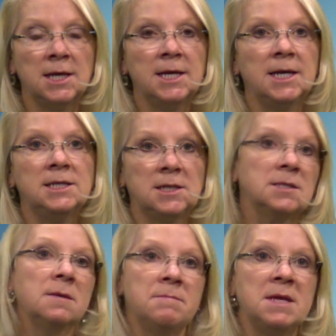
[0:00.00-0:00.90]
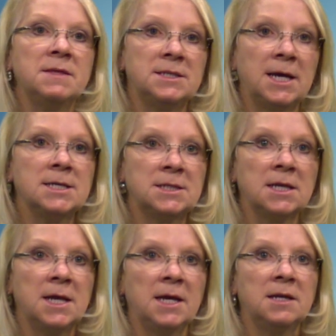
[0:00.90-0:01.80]
it doesn't mean that
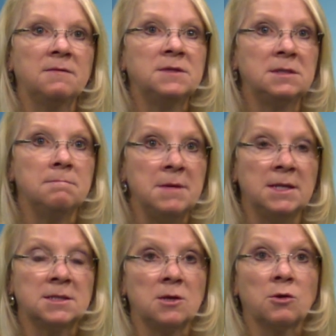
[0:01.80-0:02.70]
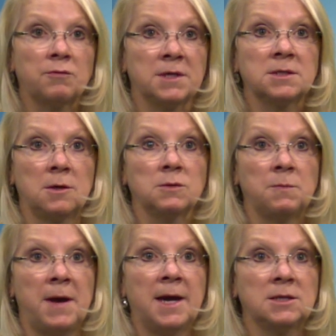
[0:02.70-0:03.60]
testing negative means that your risk goes
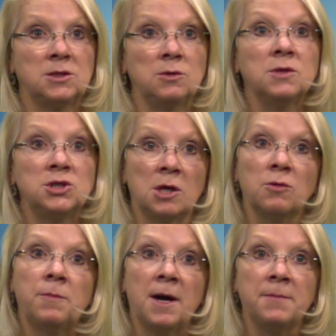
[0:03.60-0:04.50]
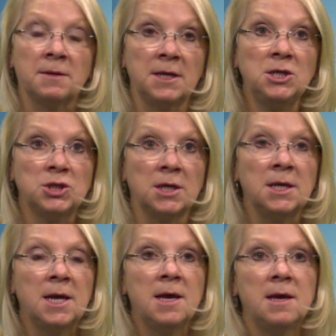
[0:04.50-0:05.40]
back to the general
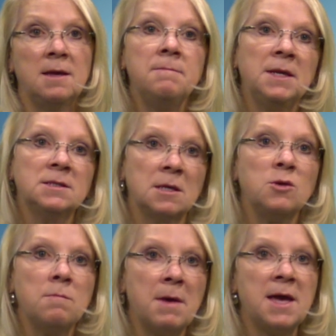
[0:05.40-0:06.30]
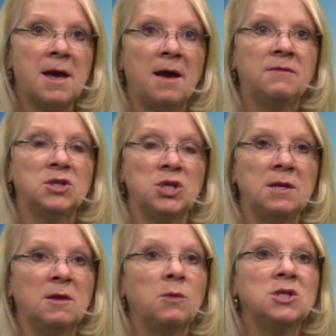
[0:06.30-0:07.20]
population. It means that you may have a
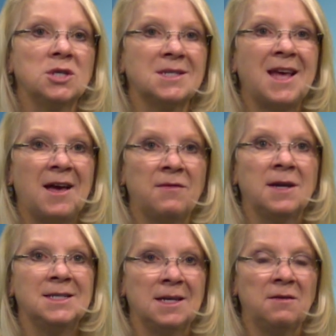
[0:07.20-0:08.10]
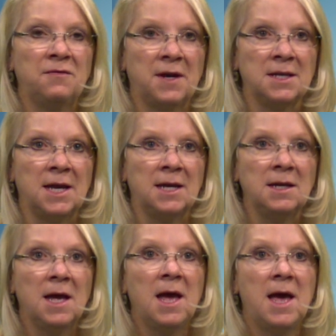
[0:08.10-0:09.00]
gene that we just haven't identified yet
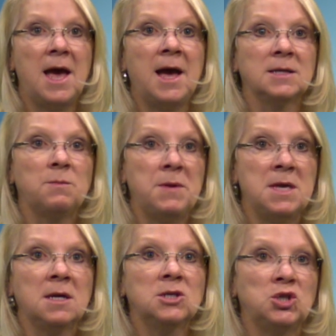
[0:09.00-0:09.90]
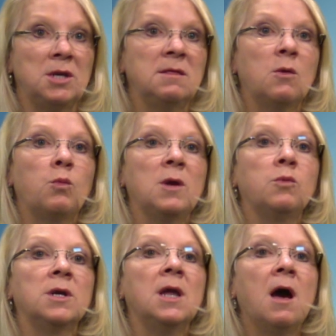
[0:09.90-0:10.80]
as being a gene that we
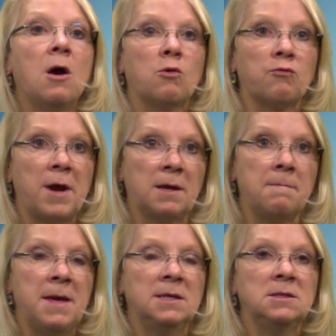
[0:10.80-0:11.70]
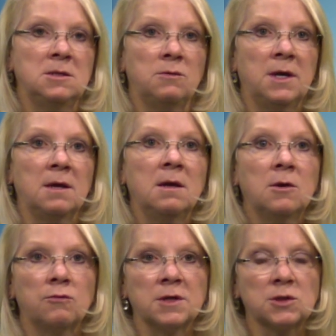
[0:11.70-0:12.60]
would recommend doing
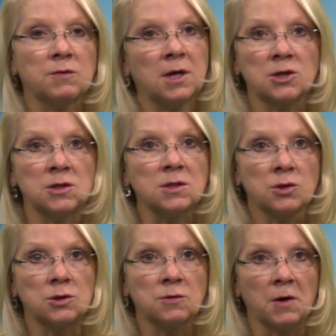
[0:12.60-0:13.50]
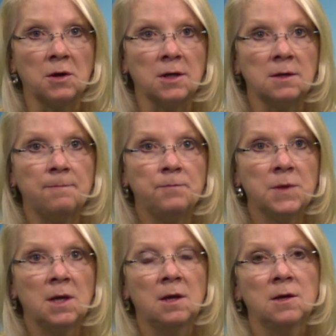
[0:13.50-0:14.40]
risk reduction surgery on.
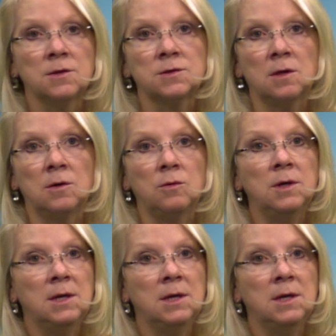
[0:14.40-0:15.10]
So